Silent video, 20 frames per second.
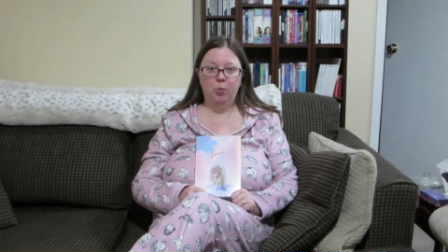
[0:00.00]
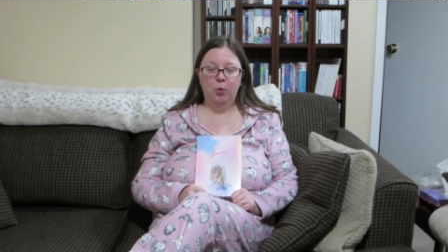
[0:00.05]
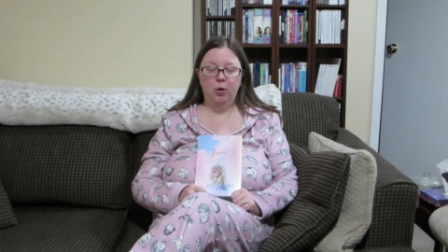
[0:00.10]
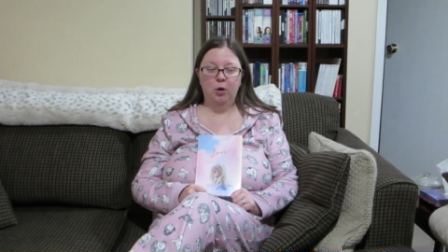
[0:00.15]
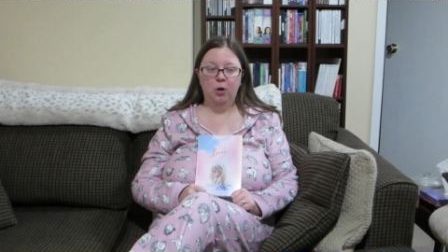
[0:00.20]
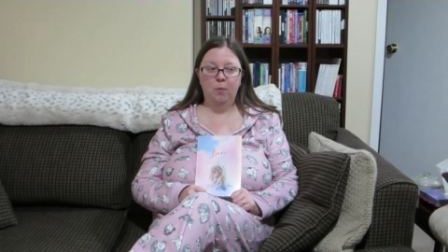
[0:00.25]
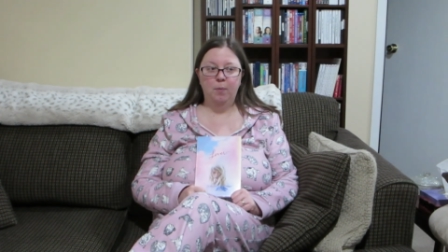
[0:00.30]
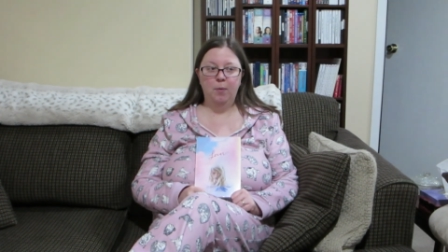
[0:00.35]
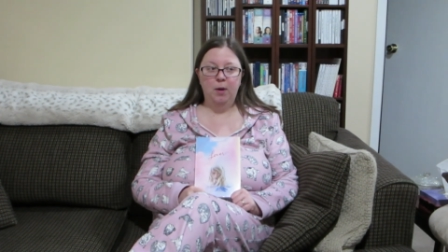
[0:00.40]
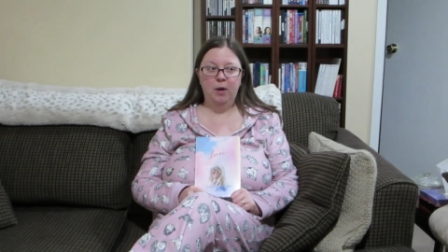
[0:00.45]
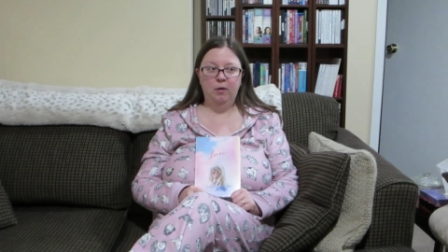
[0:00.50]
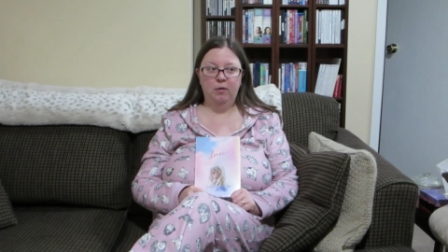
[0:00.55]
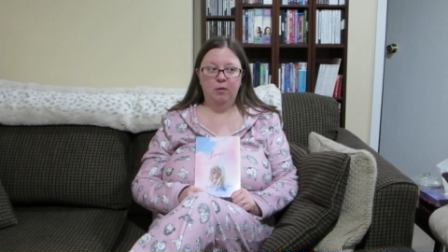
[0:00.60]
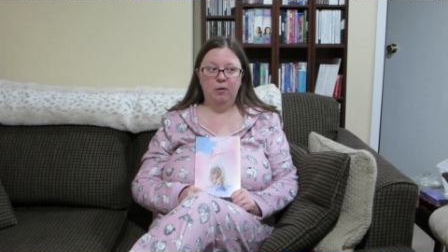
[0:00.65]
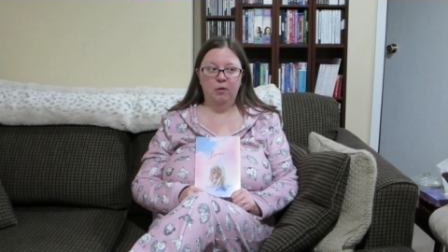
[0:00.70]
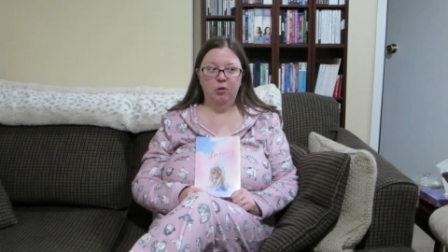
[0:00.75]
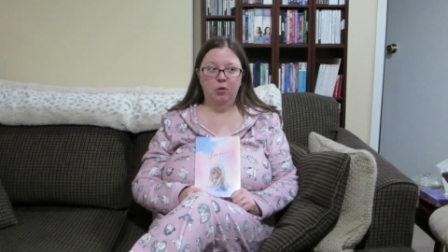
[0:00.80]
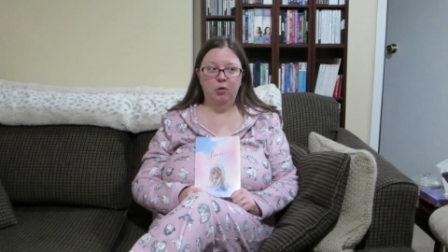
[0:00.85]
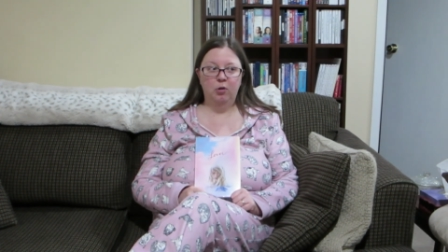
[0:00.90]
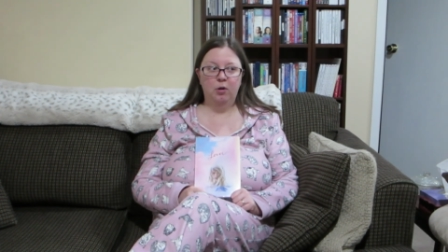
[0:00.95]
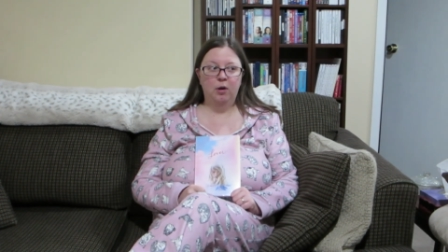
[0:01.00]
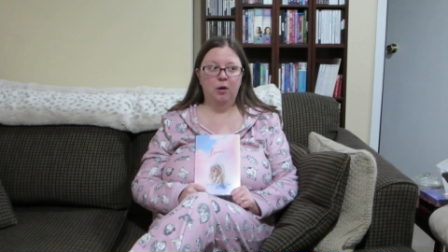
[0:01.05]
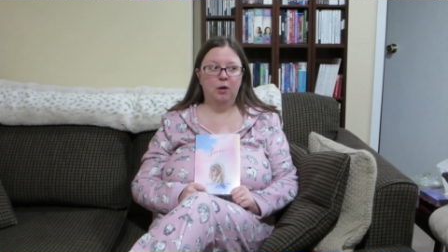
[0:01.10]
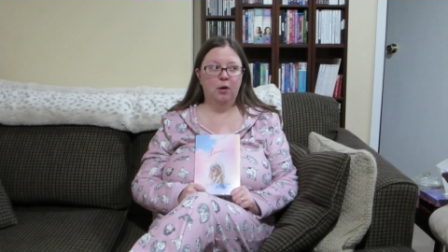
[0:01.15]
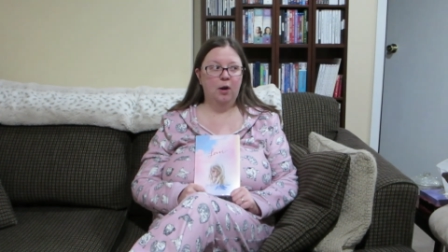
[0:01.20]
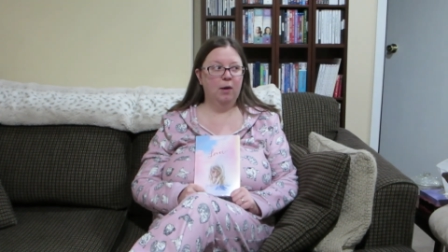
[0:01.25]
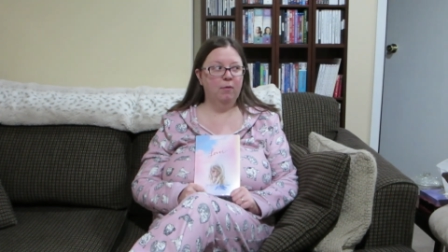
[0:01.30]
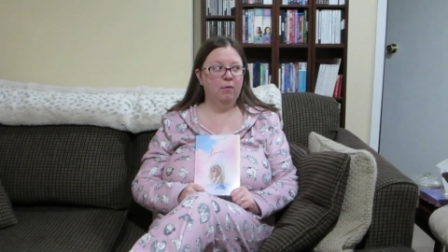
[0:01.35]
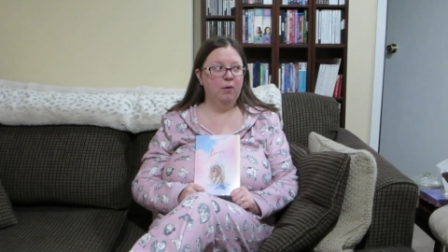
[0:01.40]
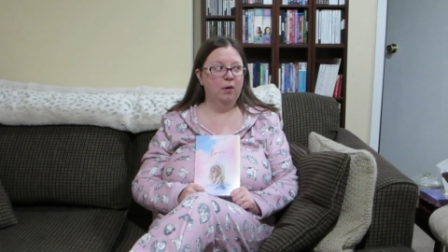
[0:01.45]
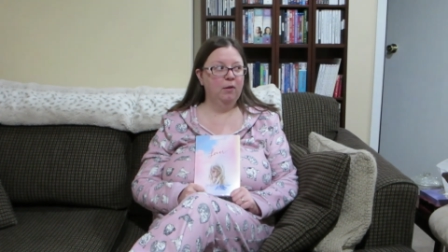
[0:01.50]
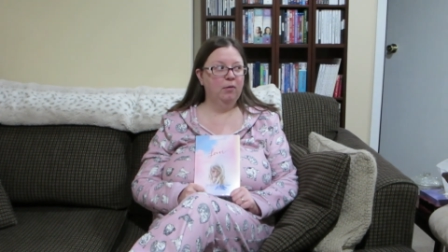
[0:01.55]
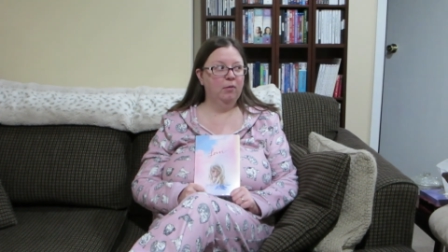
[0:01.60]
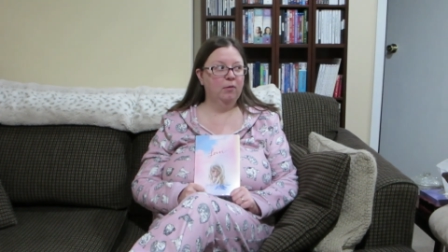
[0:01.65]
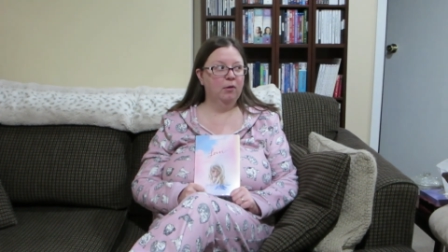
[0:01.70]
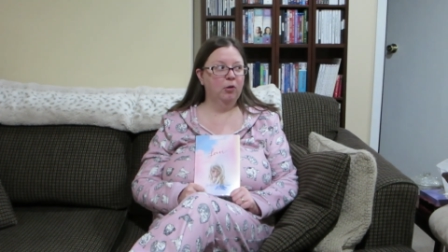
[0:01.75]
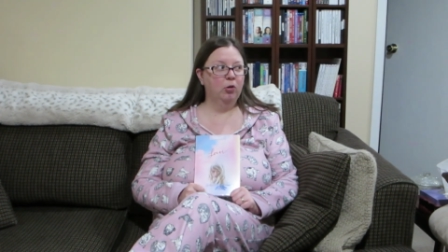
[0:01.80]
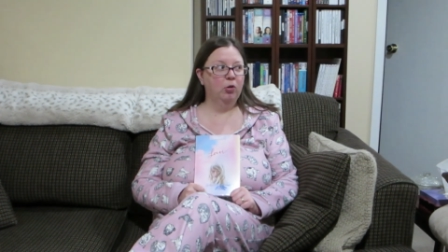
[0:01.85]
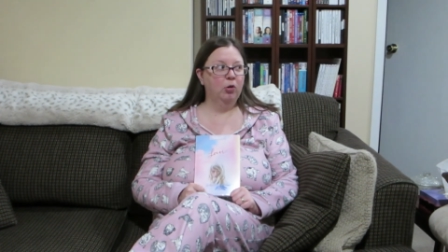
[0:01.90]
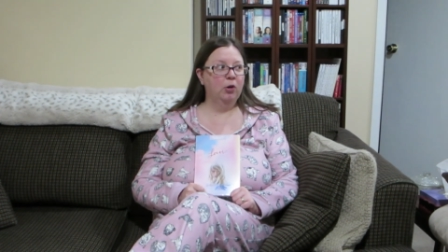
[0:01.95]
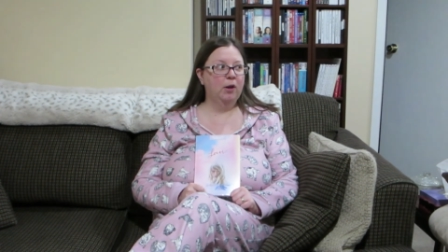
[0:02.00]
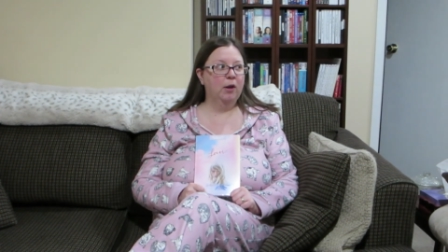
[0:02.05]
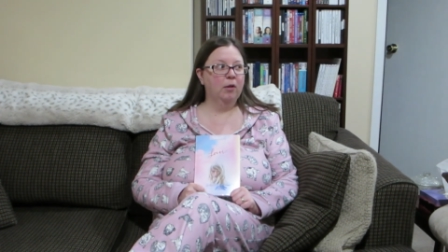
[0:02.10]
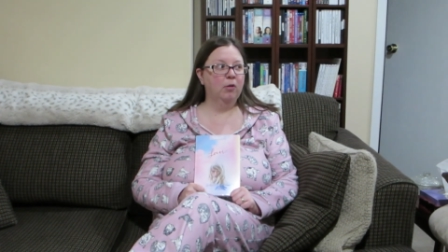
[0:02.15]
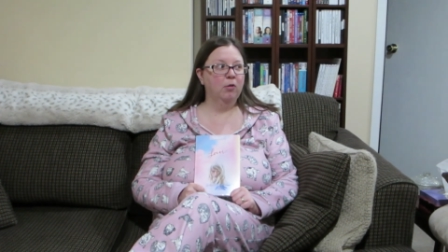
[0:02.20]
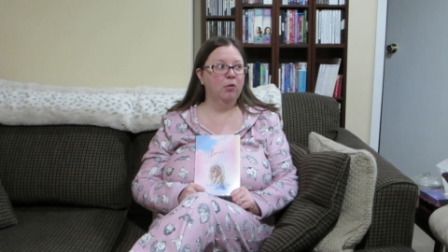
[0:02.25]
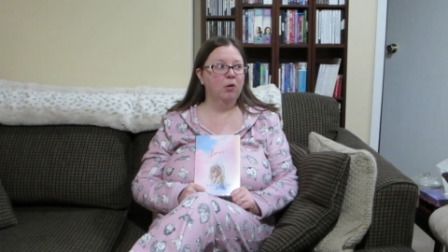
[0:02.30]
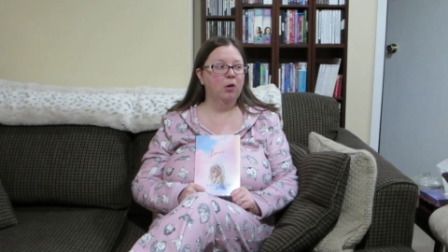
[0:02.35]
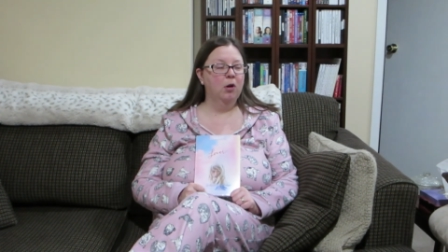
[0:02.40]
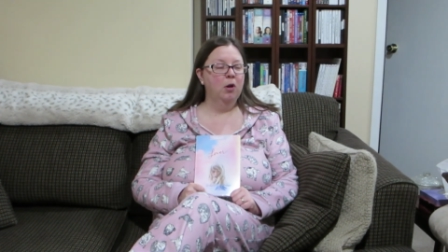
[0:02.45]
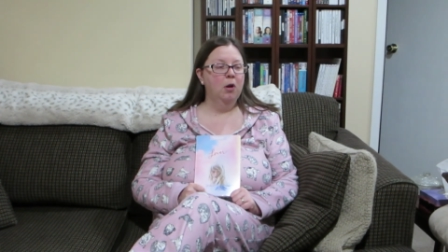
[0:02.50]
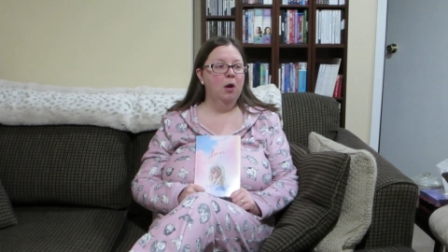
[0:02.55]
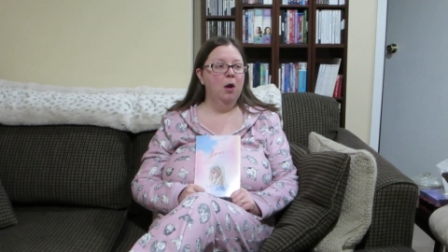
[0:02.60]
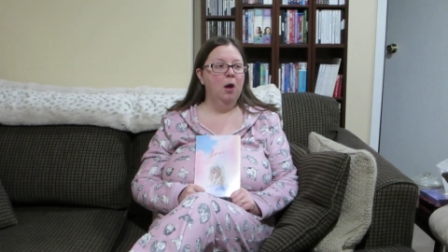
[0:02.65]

We're going to make dinner and have a nice dinner together.